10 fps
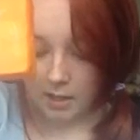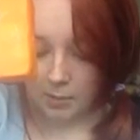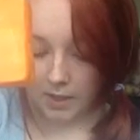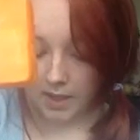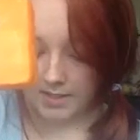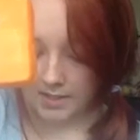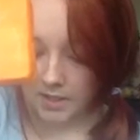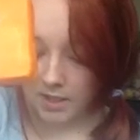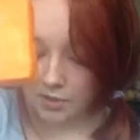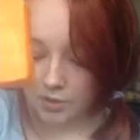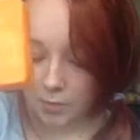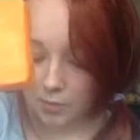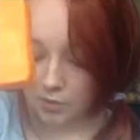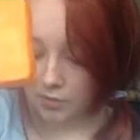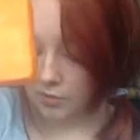Plus the
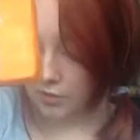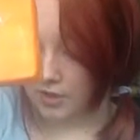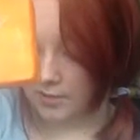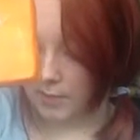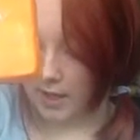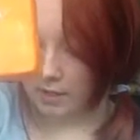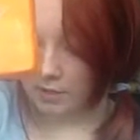tropical fruity smell